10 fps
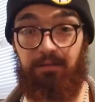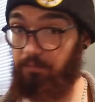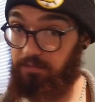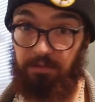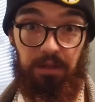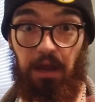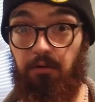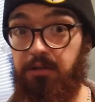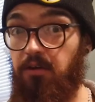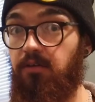And simply I
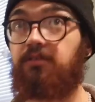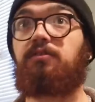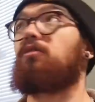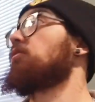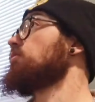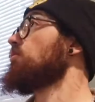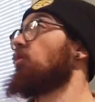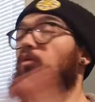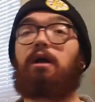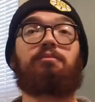return to
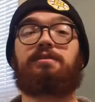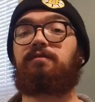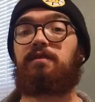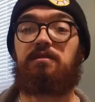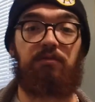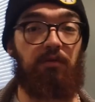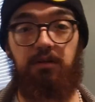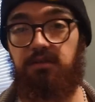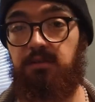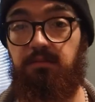the realms of the
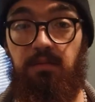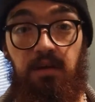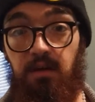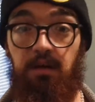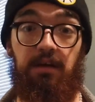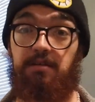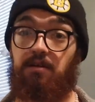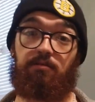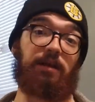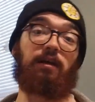universe. And is
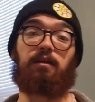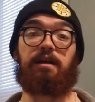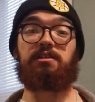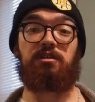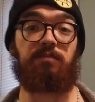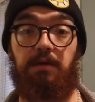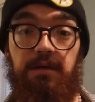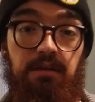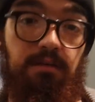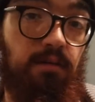there reincarnation?
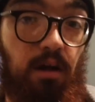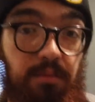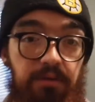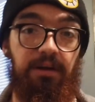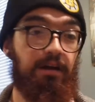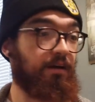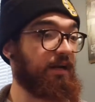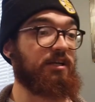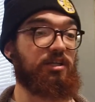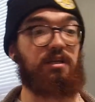Maybe. Karmic
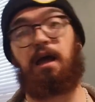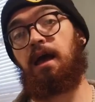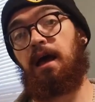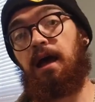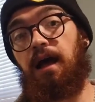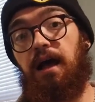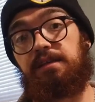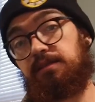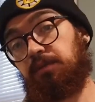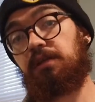reincarnation? I
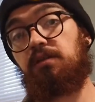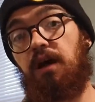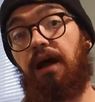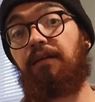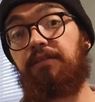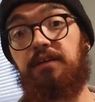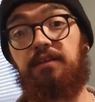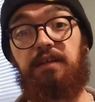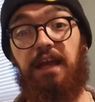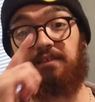simply do not have
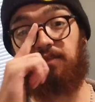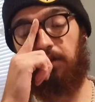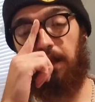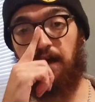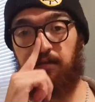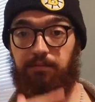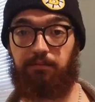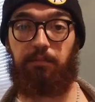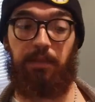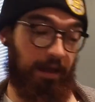the answer for that.
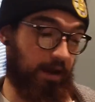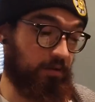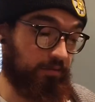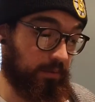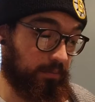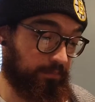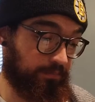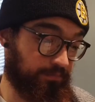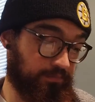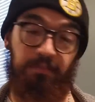However,
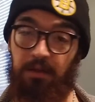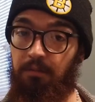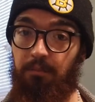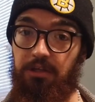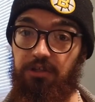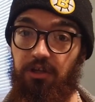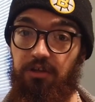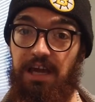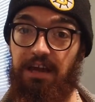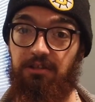pretty
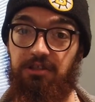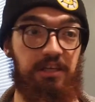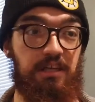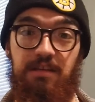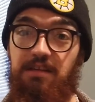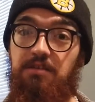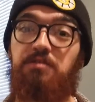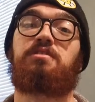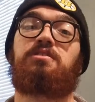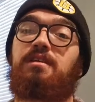sure the energy
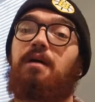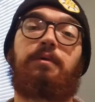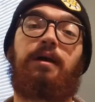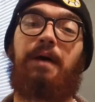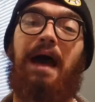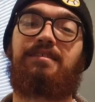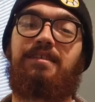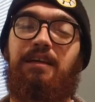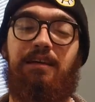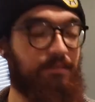continues in some
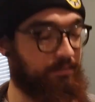capacity.